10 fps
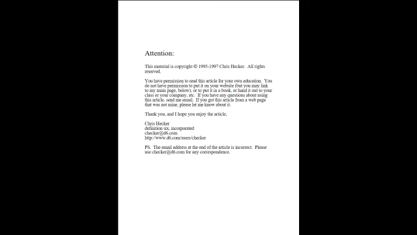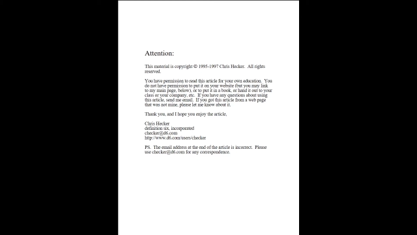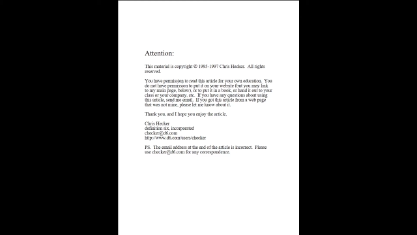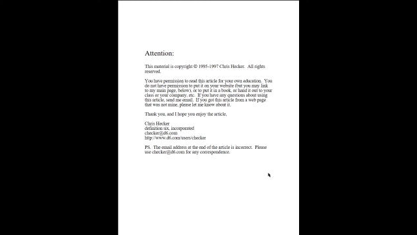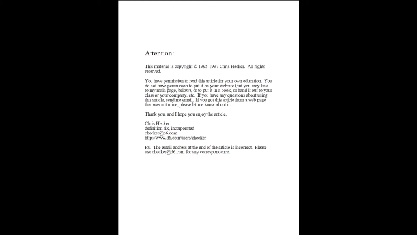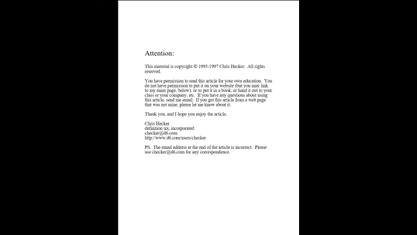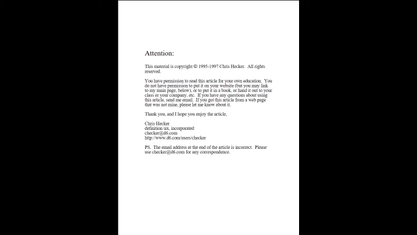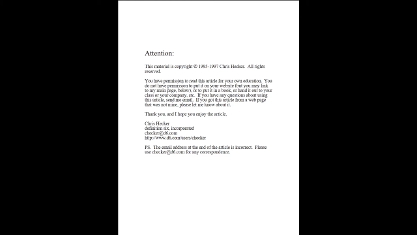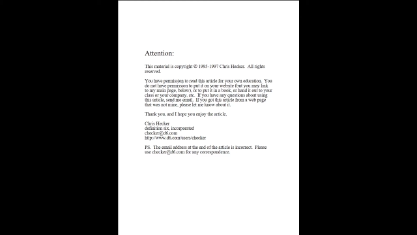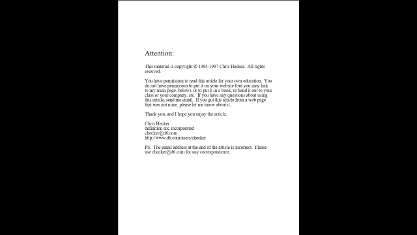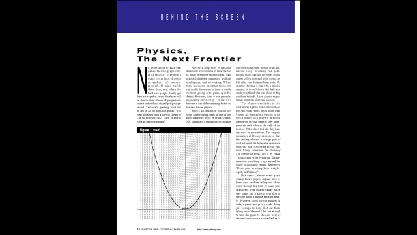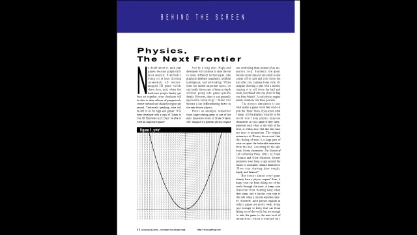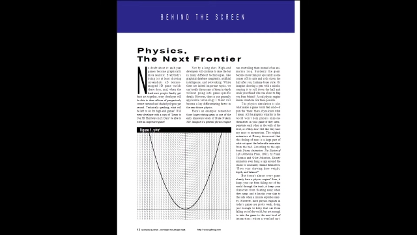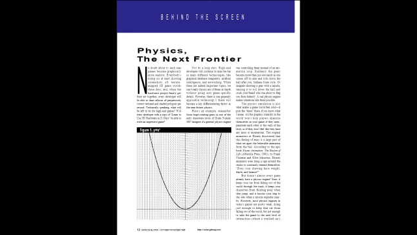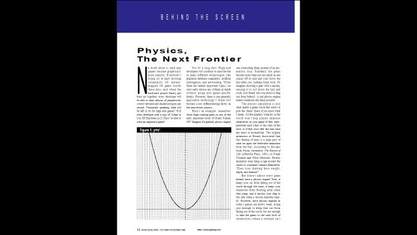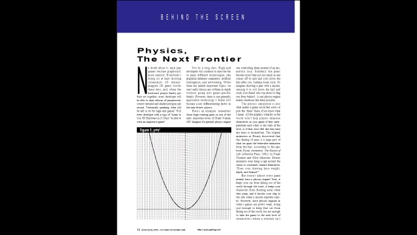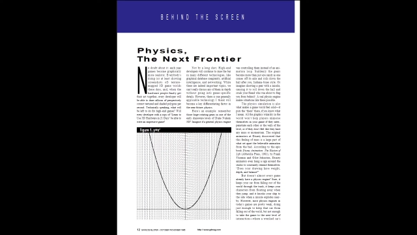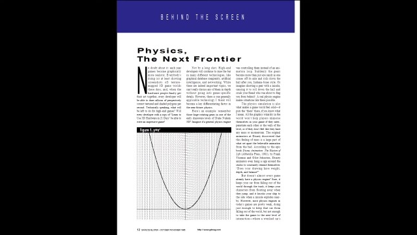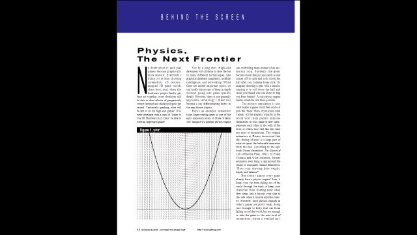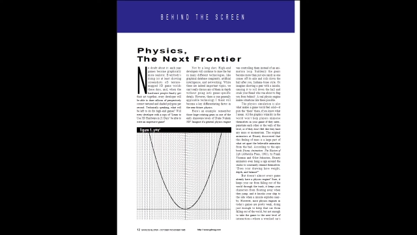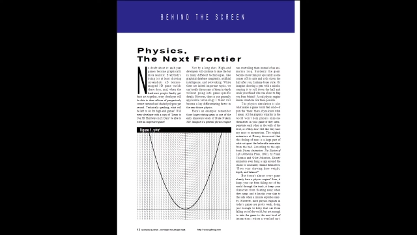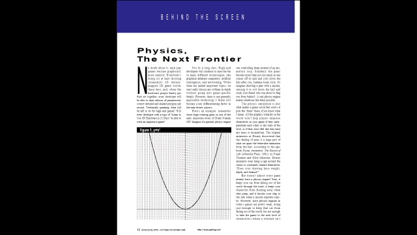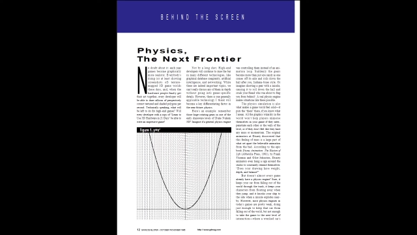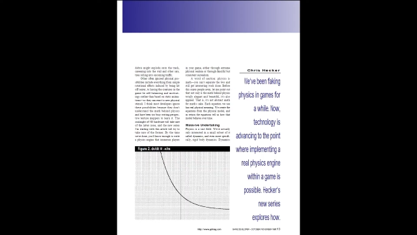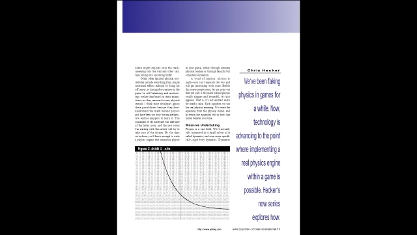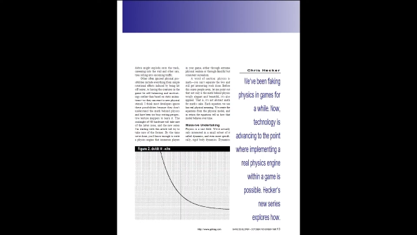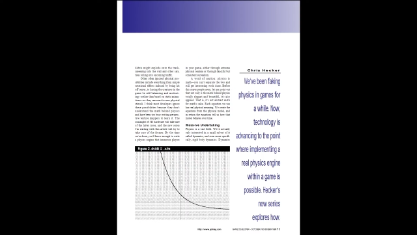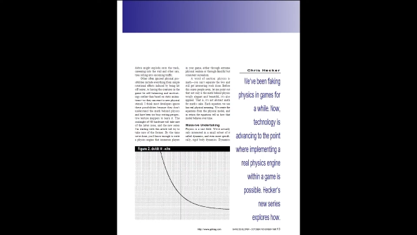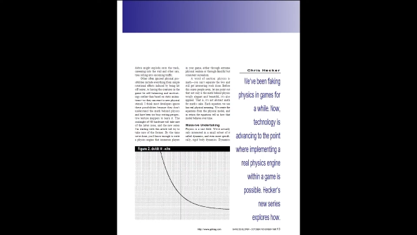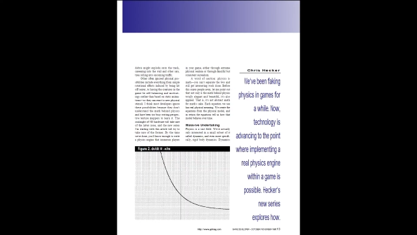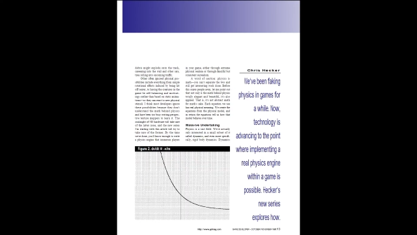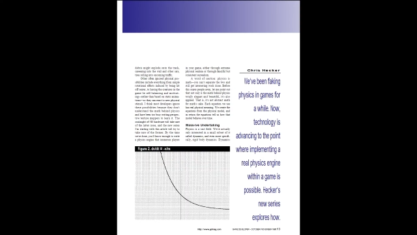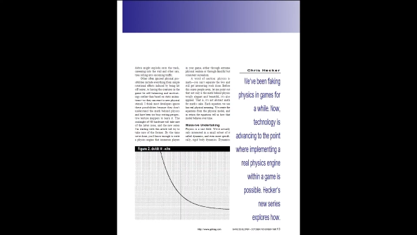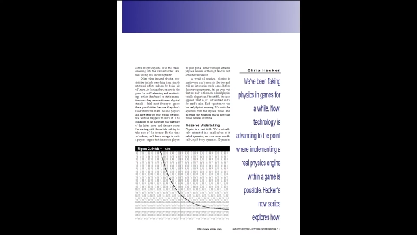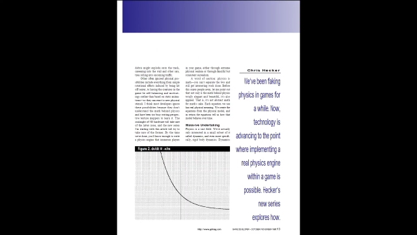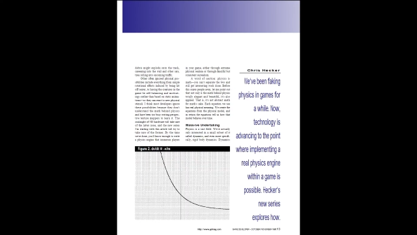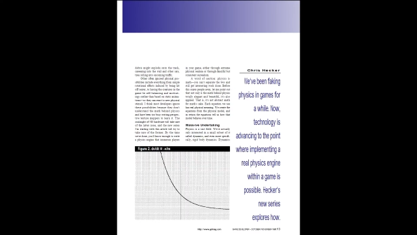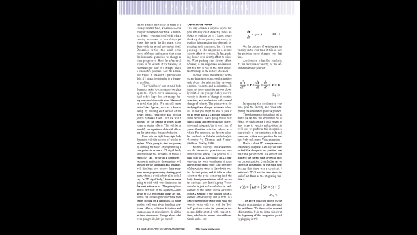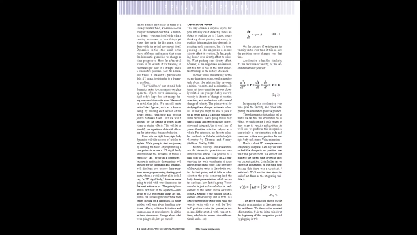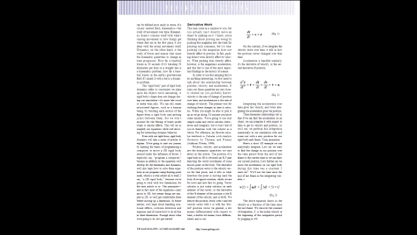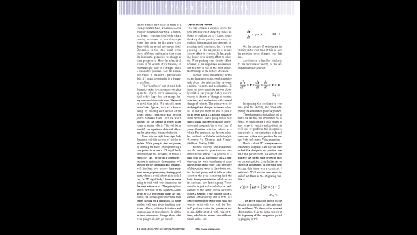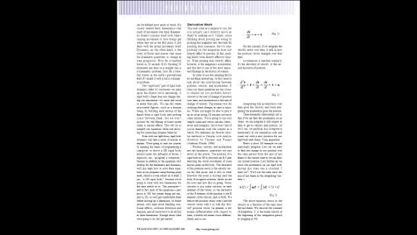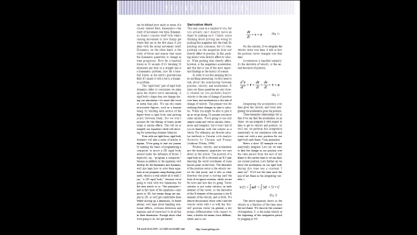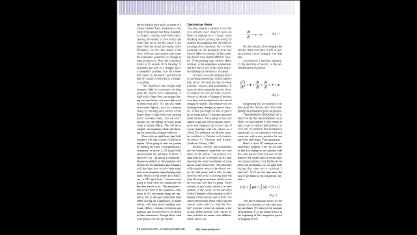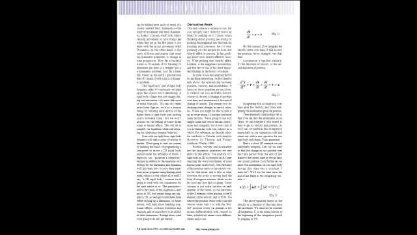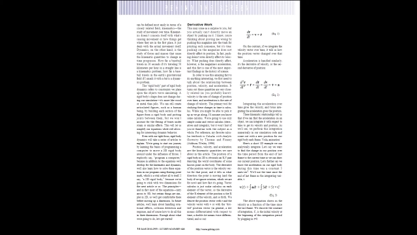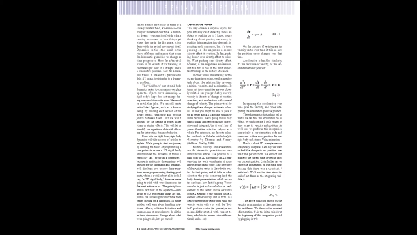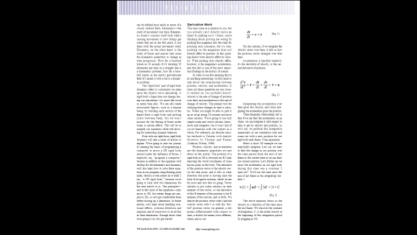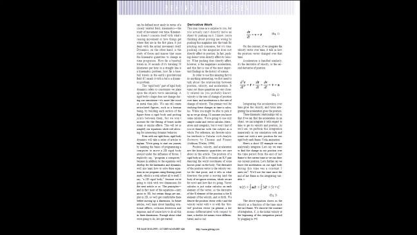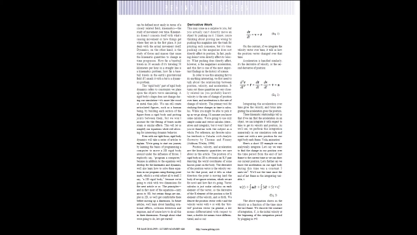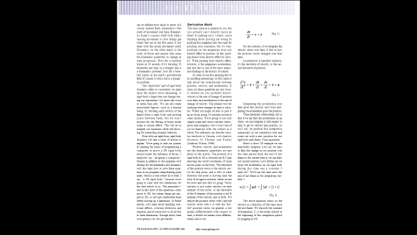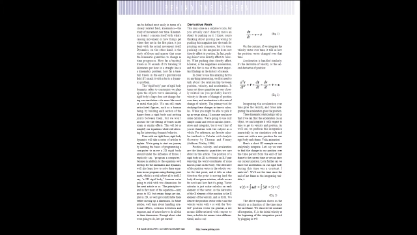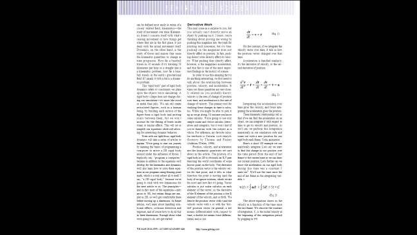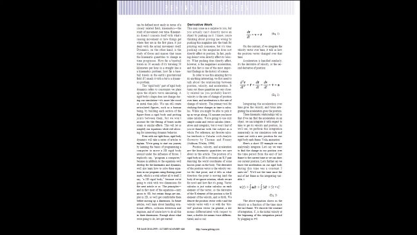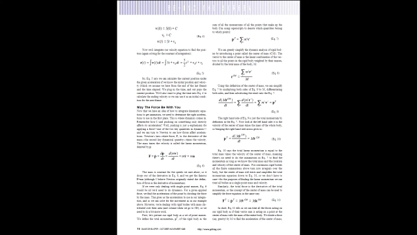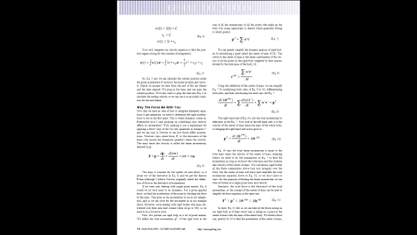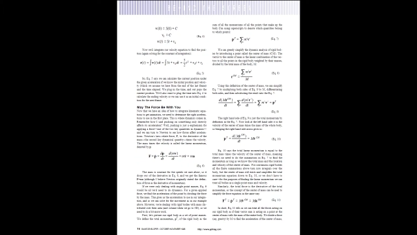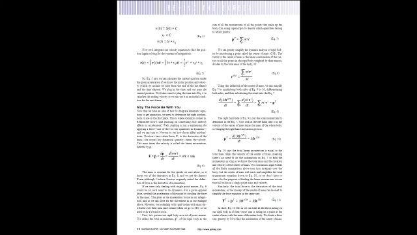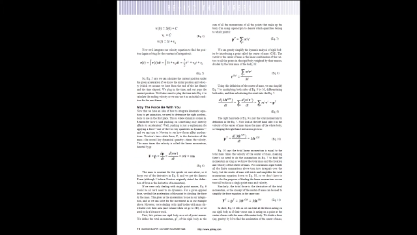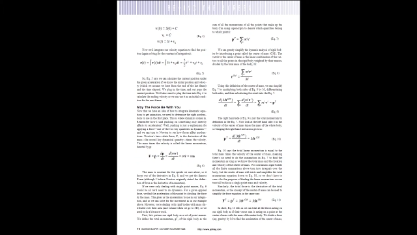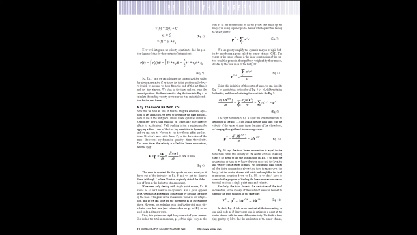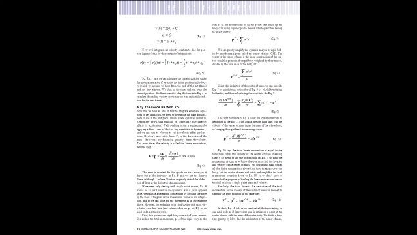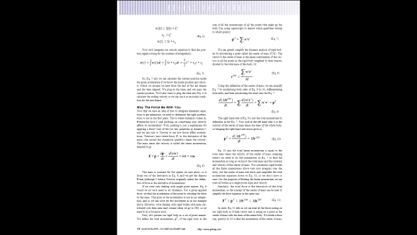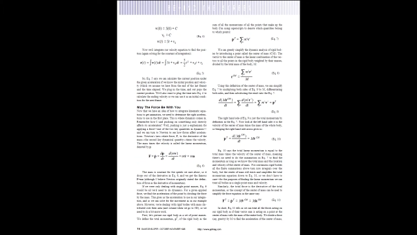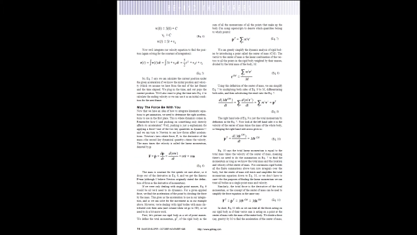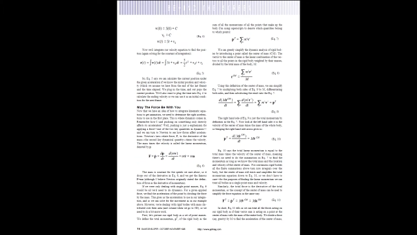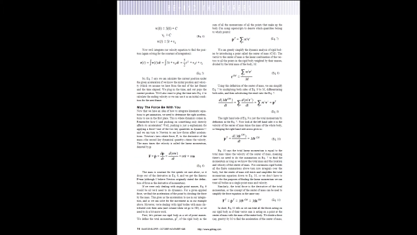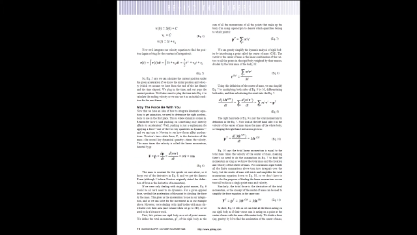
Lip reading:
[unreadable: no face in view]